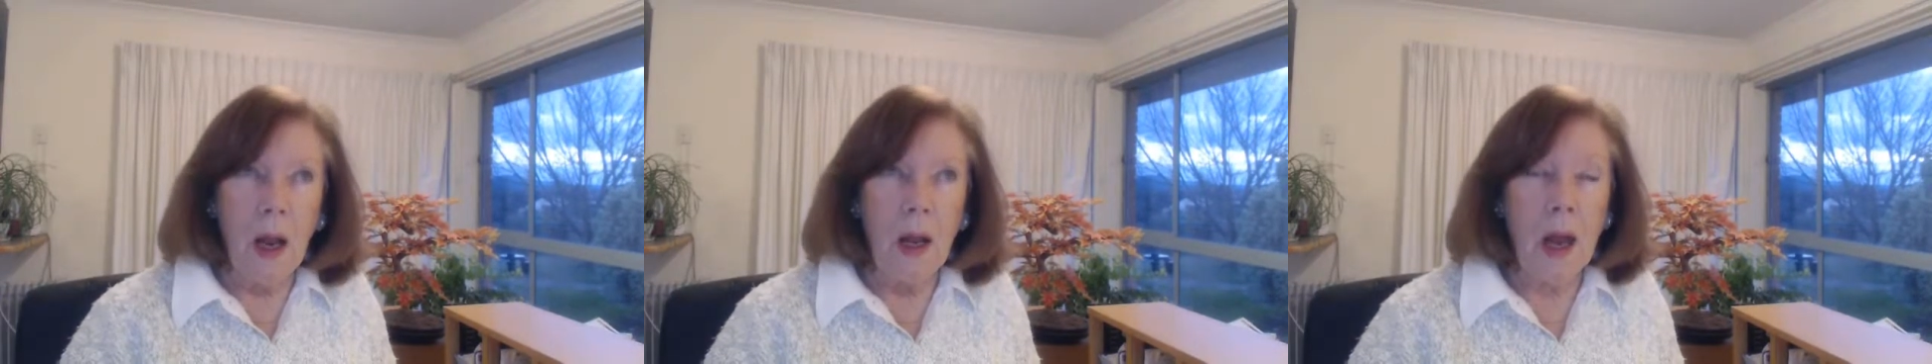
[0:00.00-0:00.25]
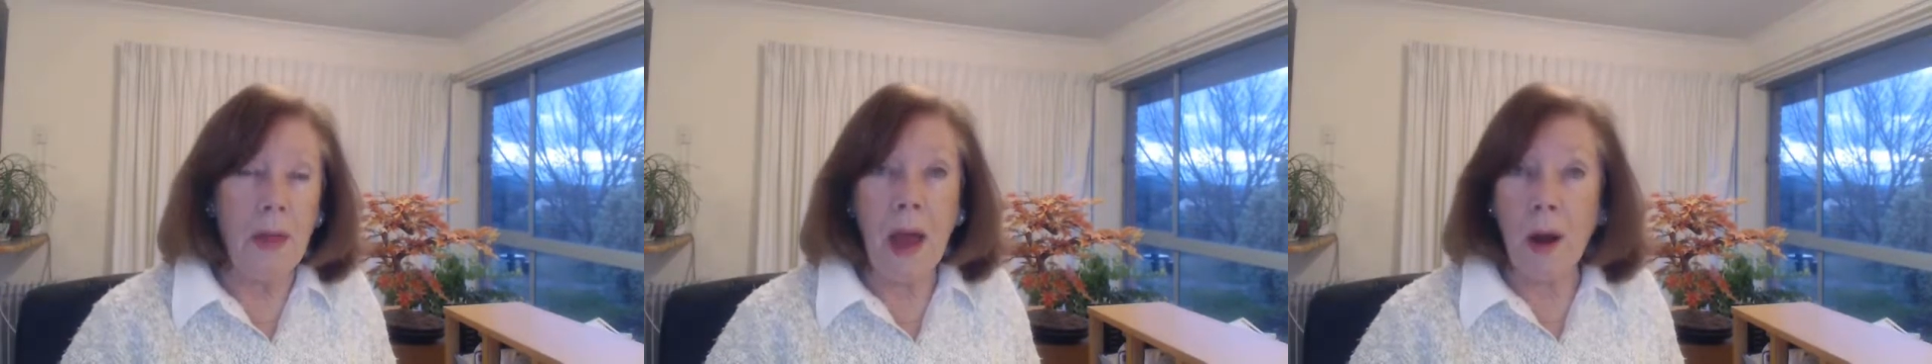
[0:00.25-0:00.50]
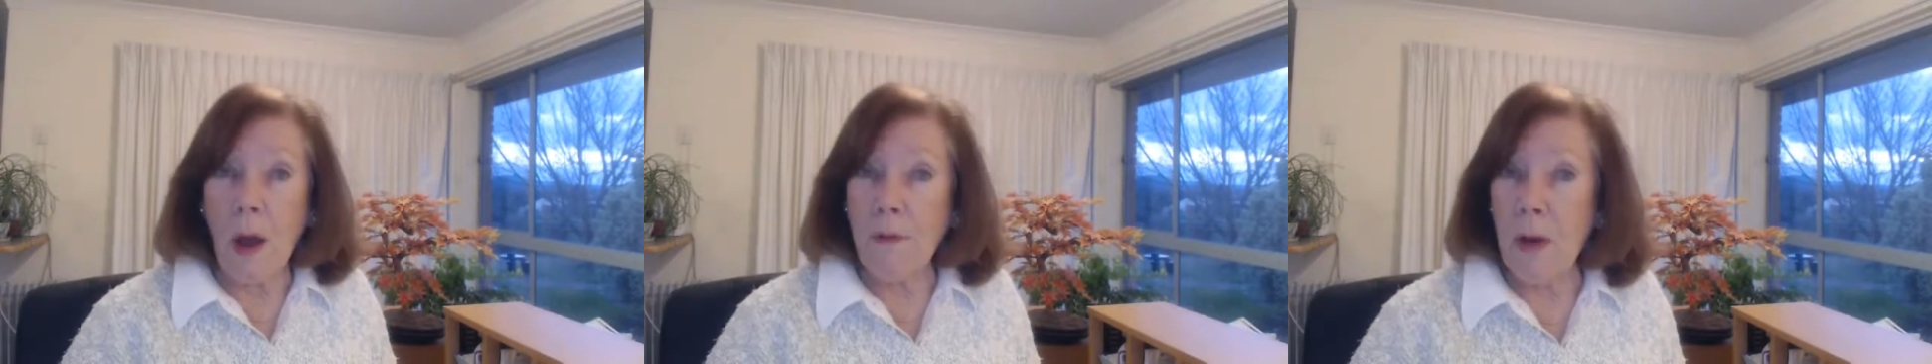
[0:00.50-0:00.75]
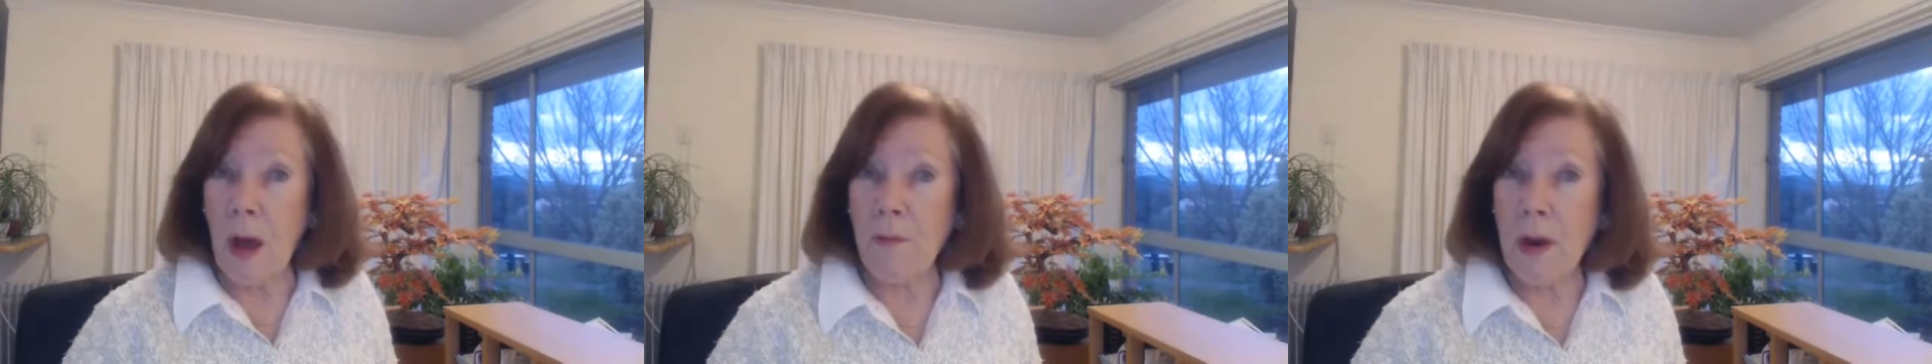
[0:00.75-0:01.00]
Now that I
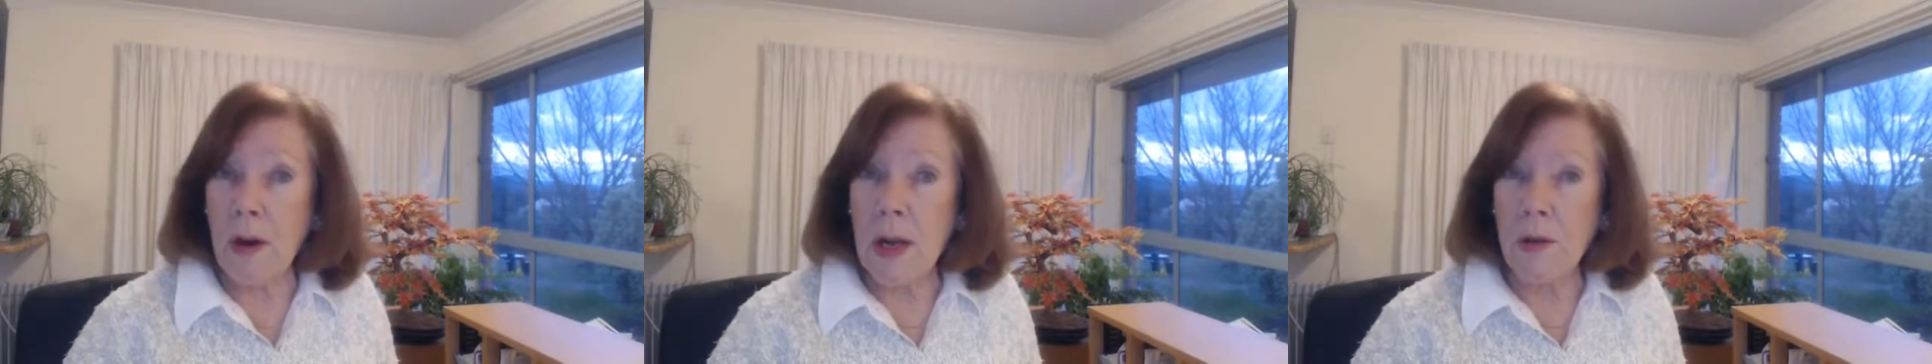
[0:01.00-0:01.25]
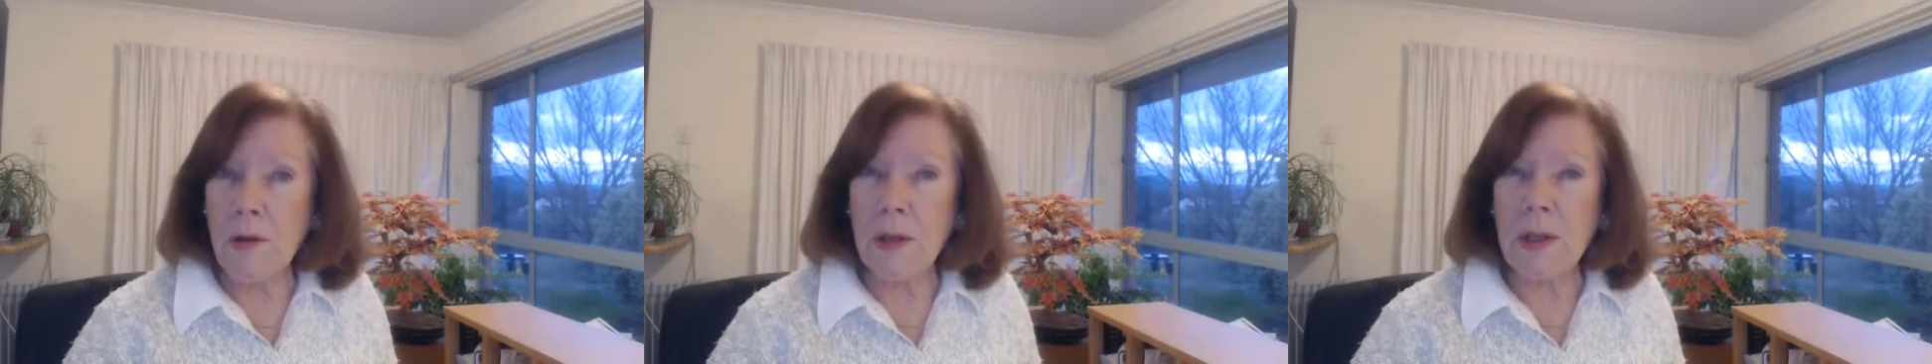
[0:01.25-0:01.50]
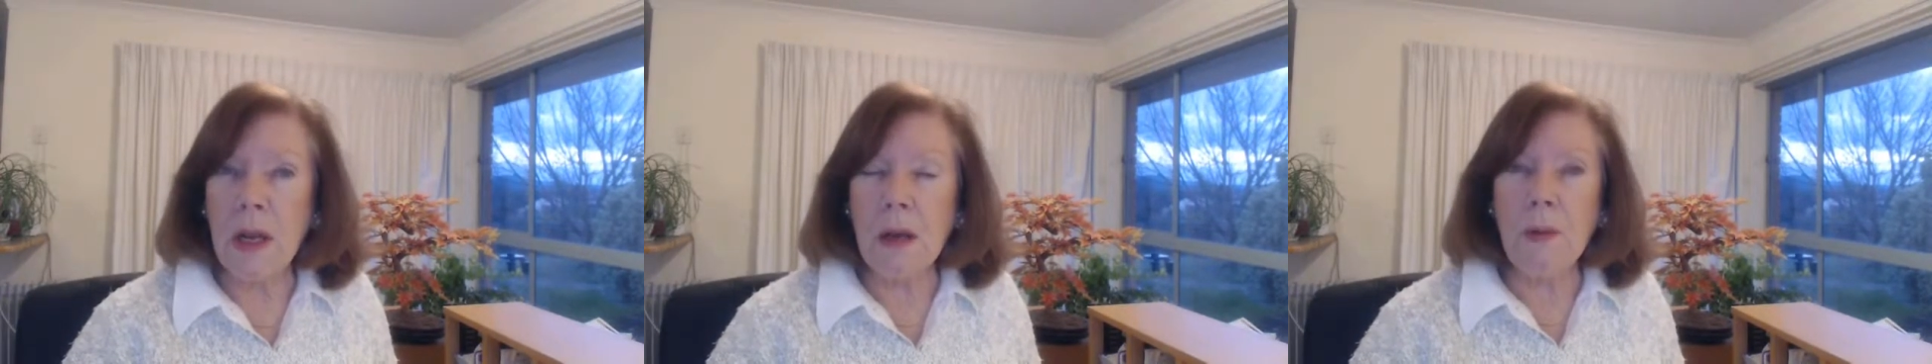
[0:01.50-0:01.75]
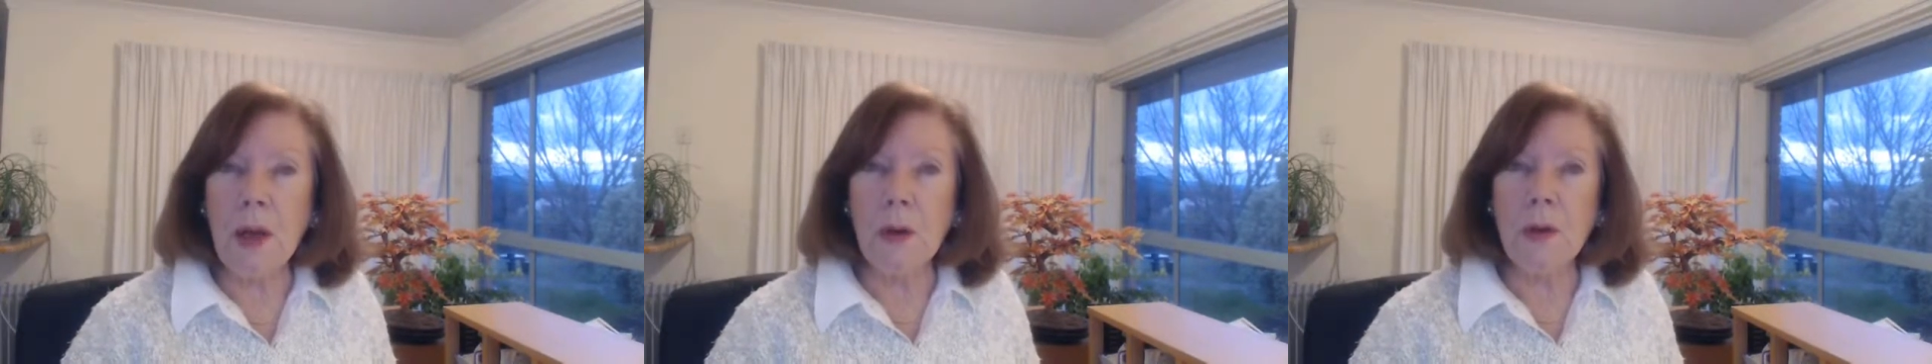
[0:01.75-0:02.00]
found very interesting,
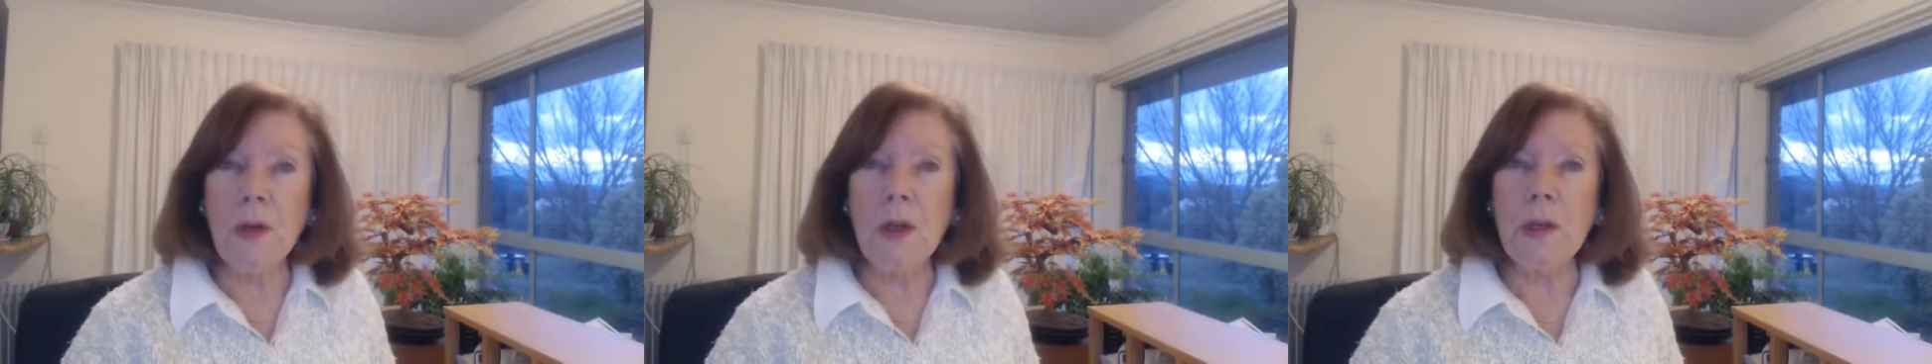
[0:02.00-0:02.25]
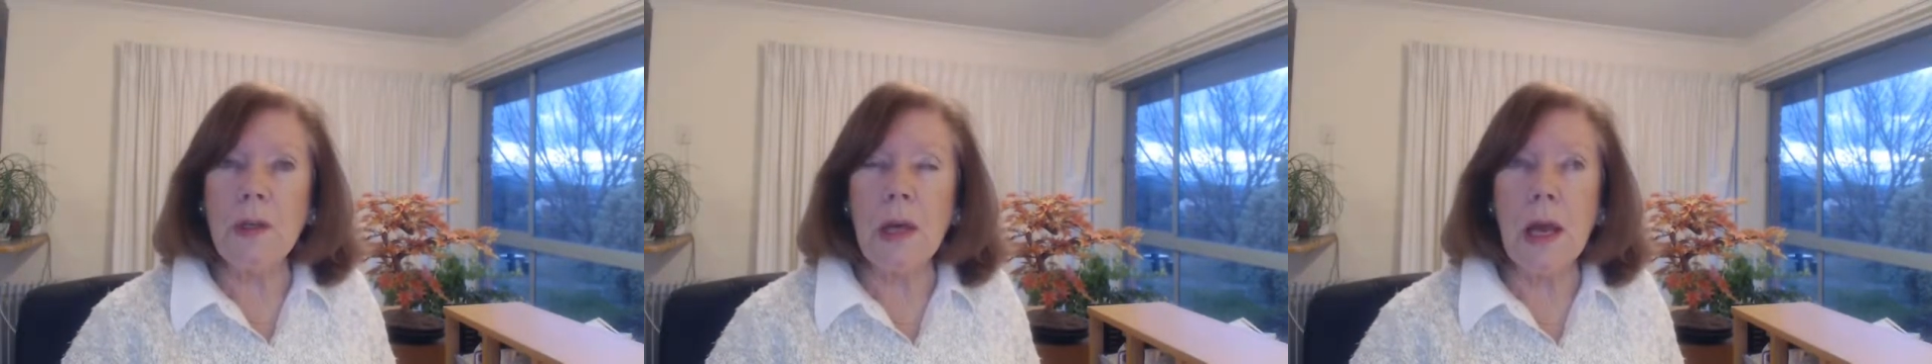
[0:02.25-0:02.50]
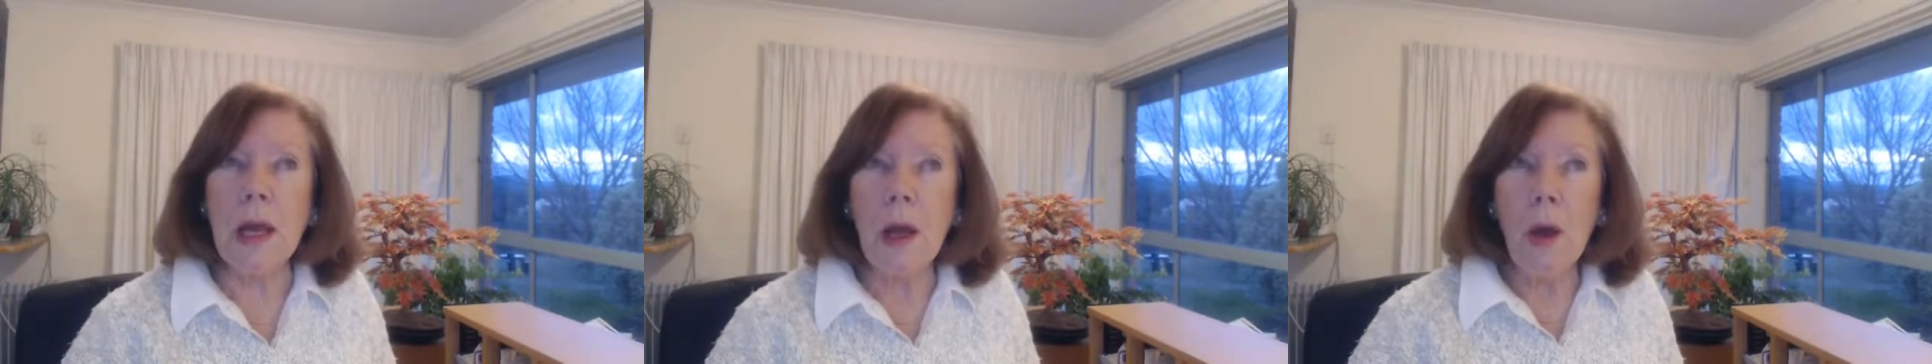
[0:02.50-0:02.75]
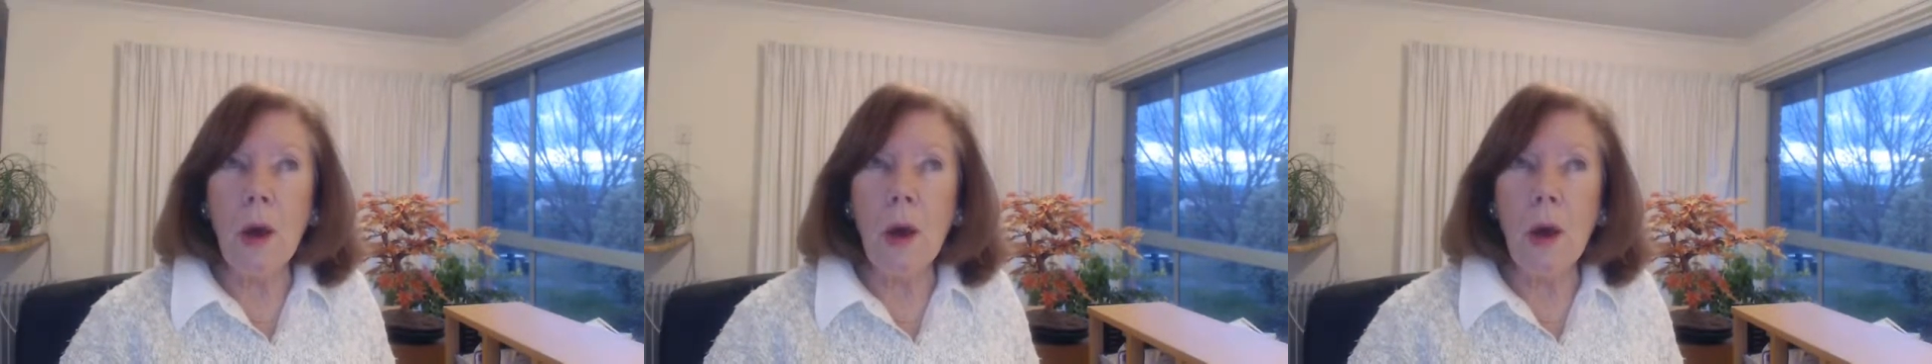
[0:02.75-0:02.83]
because you see,